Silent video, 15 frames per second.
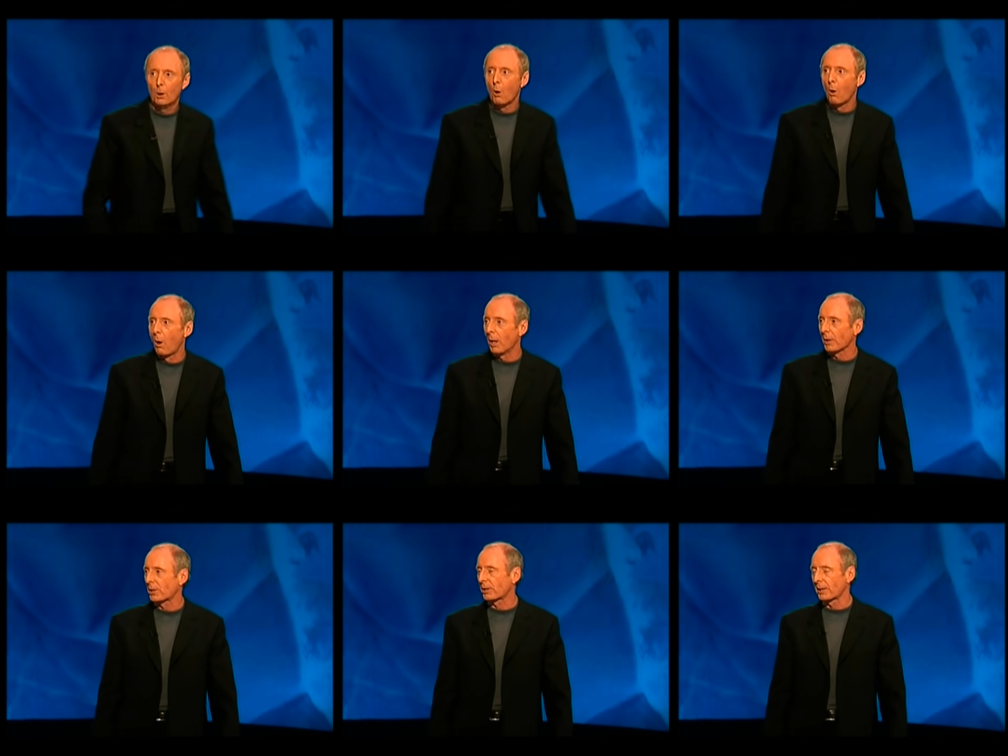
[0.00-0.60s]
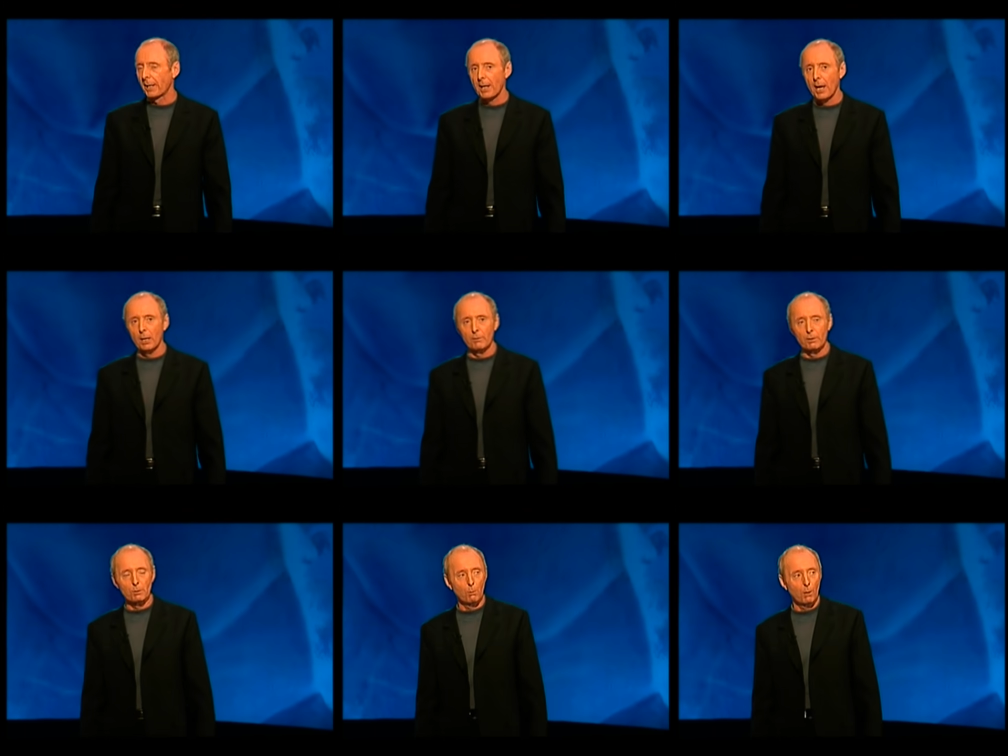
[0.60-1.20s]
Oh, I stayed
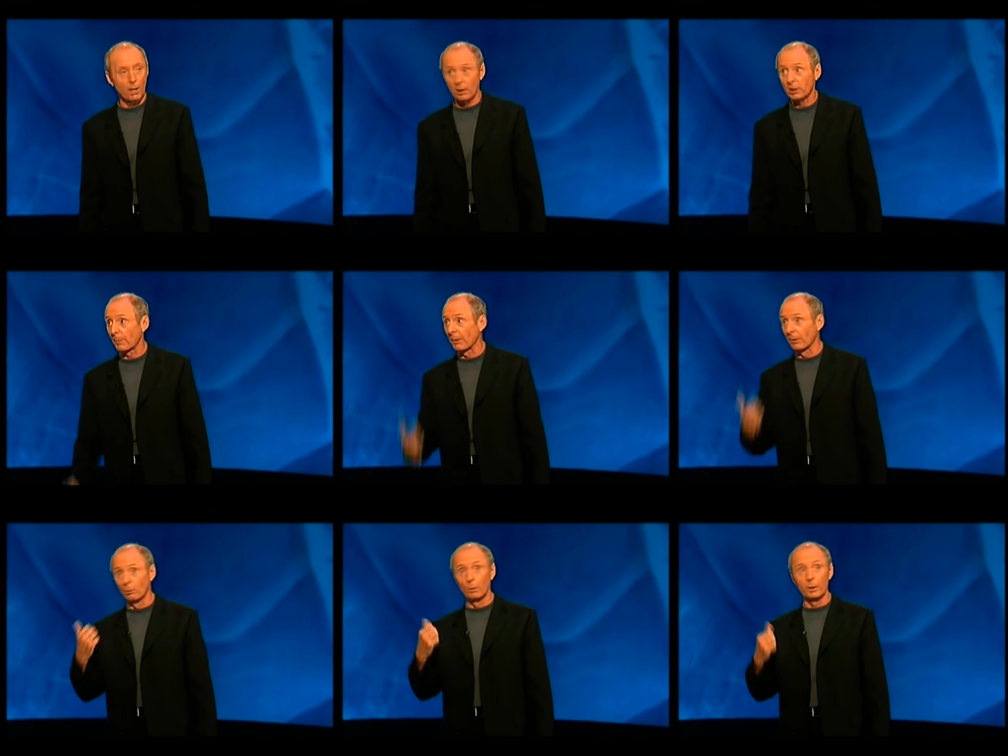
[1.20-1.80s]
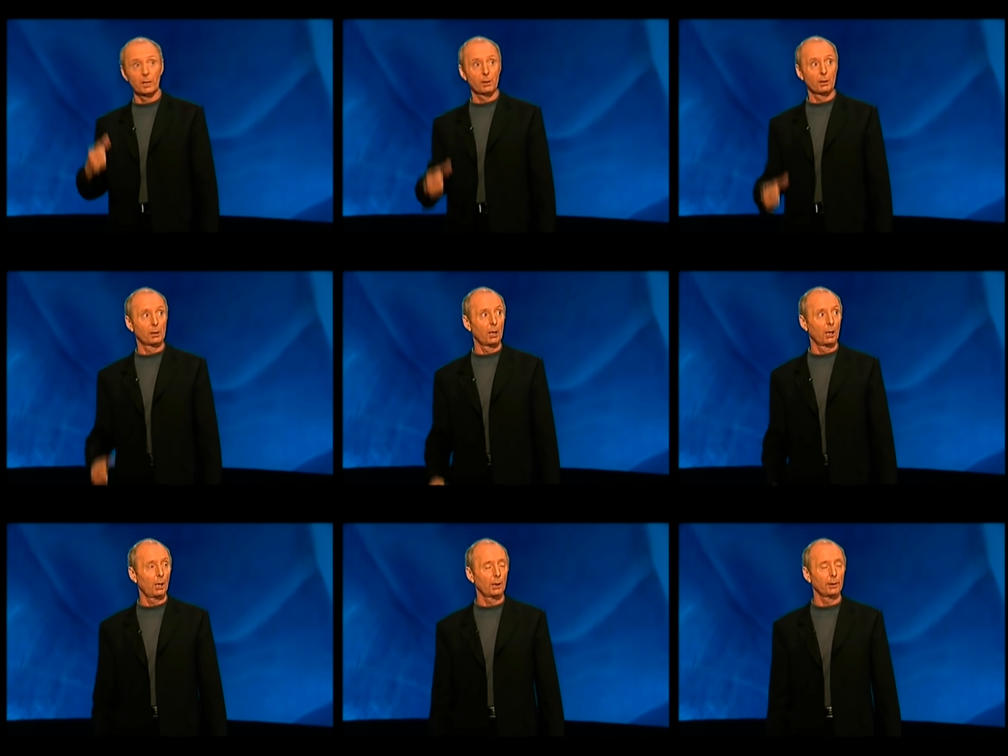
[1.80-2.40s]
out of his way. I spent the week in
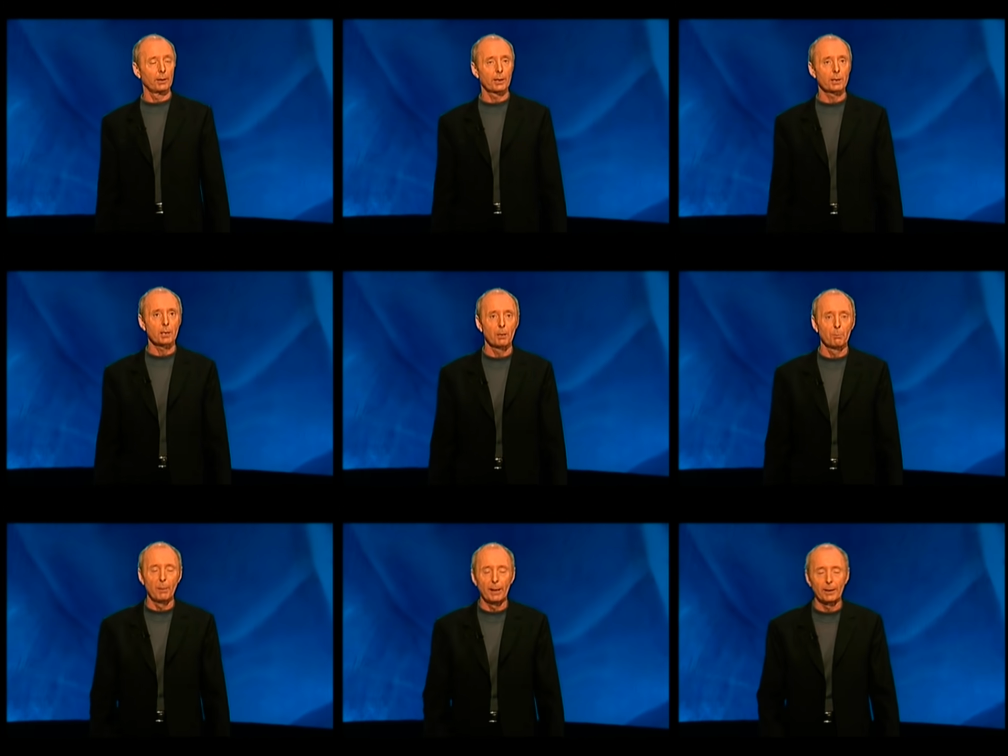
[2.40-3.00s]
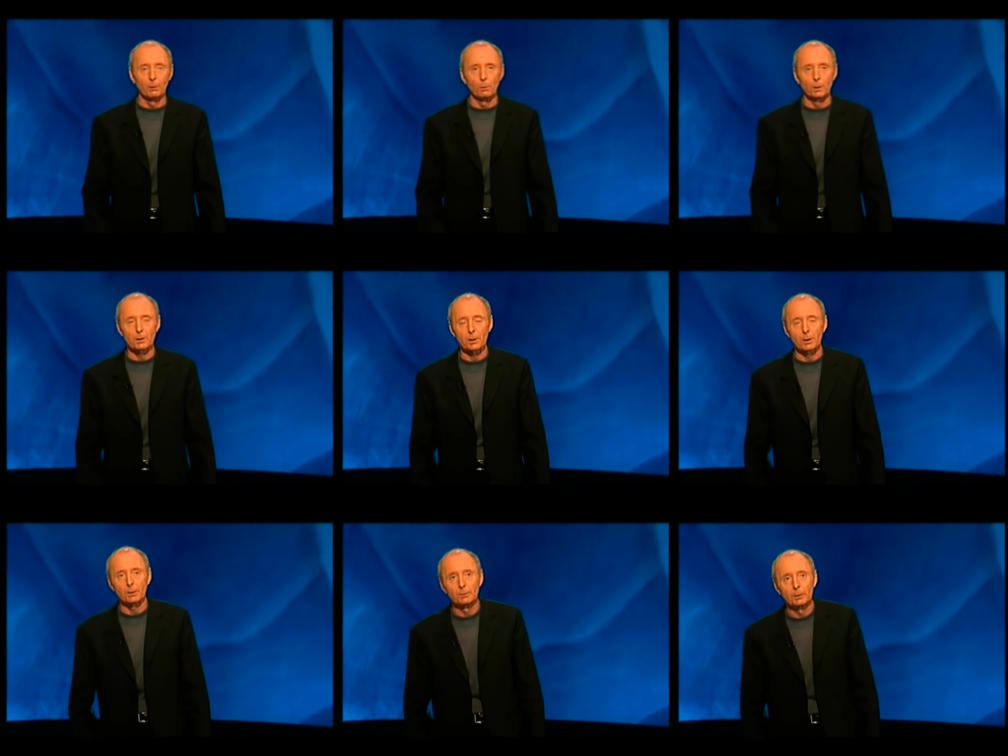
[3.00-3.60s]
the garden. That's how bad it
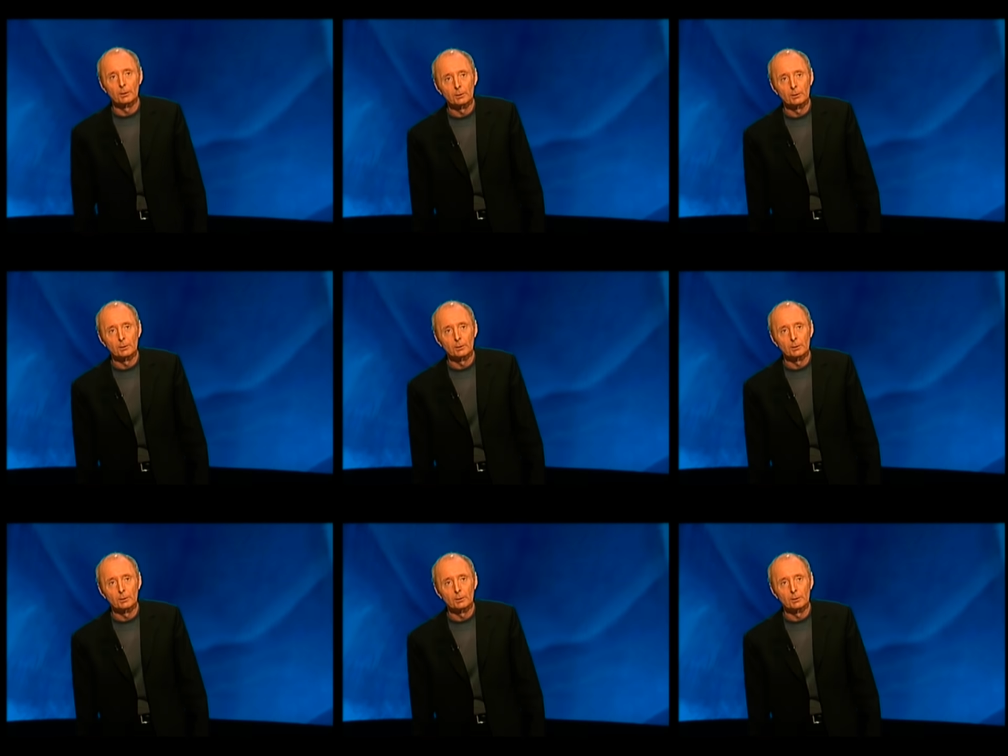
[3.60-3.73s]
was, you know.